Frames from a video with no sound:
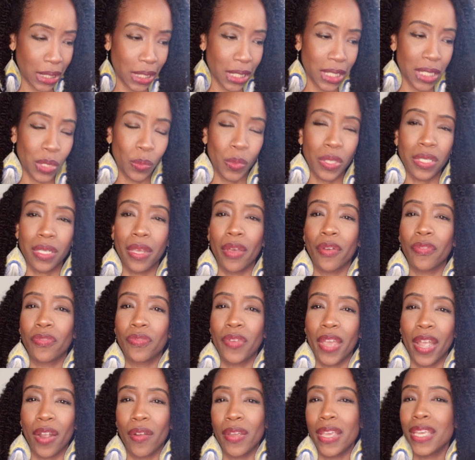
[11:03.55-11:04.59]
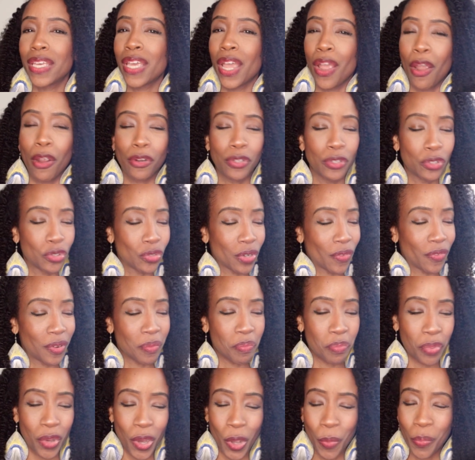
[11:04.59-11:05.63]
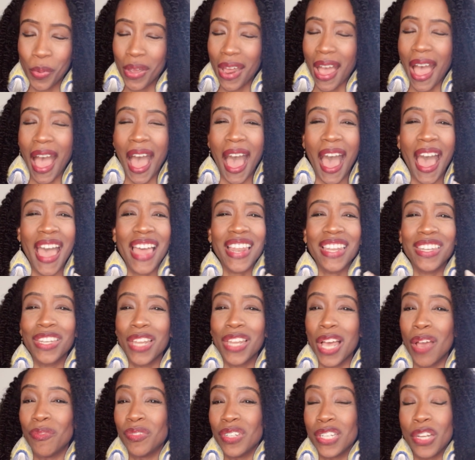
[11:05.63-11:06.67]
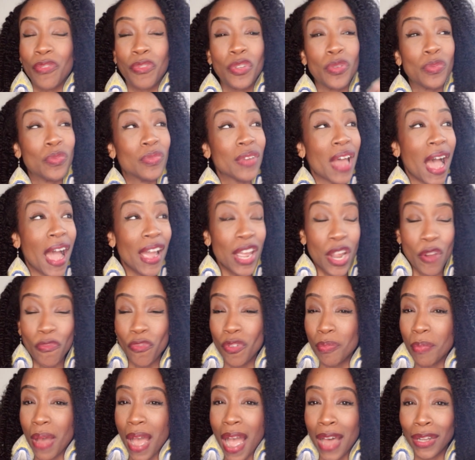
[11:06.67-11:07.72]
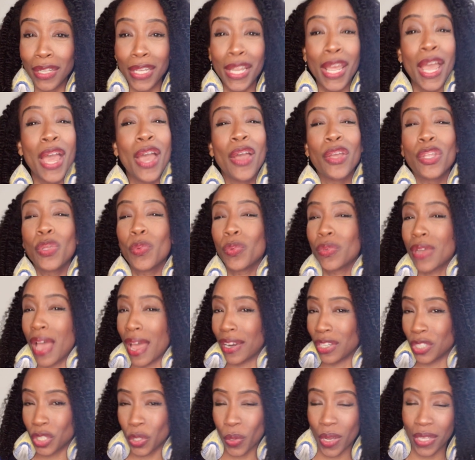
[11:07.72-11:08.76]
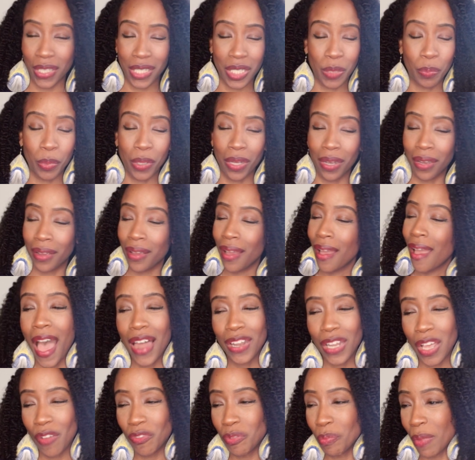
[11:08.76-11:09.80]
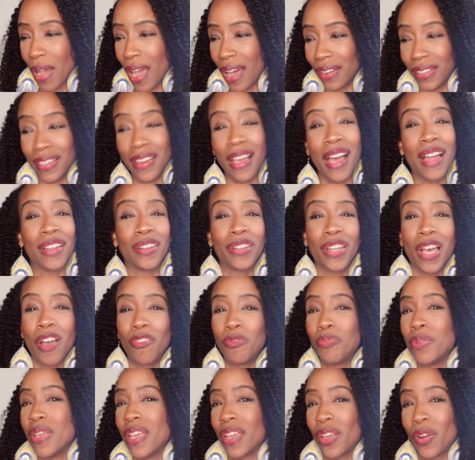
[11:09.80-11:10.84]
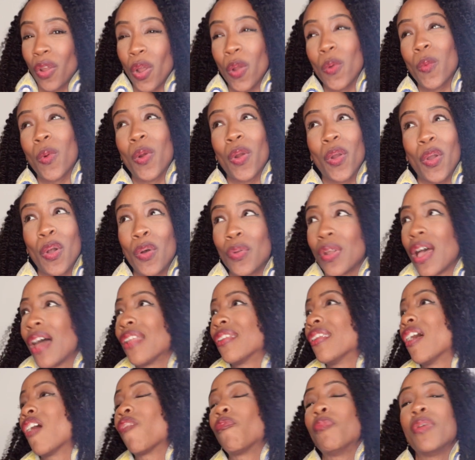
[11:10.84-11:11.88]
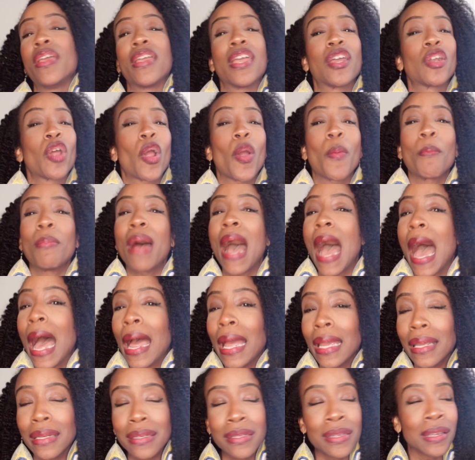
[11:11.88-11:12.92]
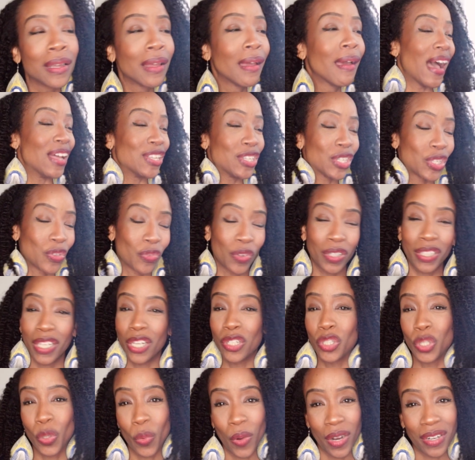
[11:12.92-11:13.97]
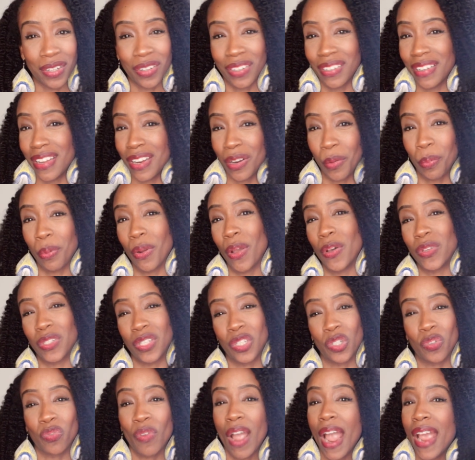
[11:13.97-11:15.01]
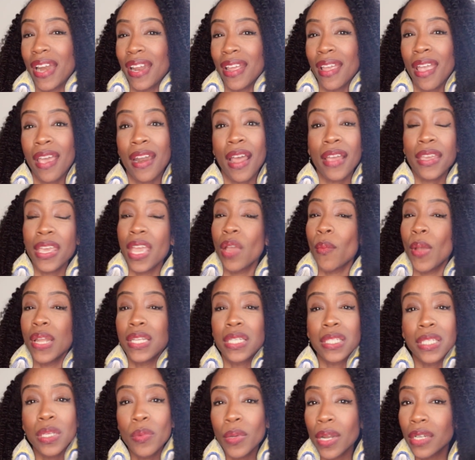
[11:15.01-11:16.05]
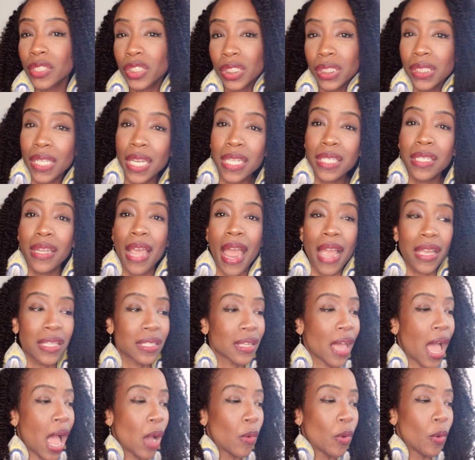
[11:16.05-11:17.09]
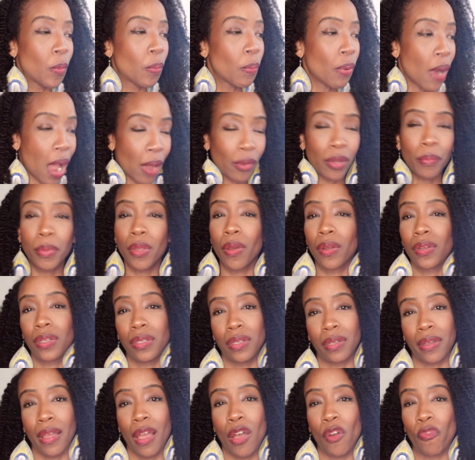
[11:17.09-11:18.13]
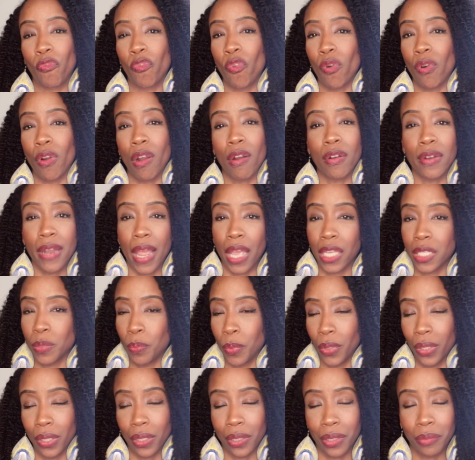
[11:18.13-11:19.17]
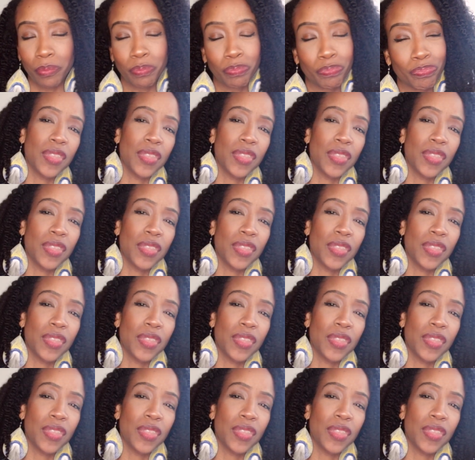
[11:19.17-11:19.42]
This was a very character-driven book, but I loved it. If you're not here for Molly, you will not enjoy this book. I loved Molly. I loved being in her world. I loved being in her mind. I just really enjoyed Nita Prose's writing, and I can't wait to see what else she does next. I will probably be on the lookout for her next book.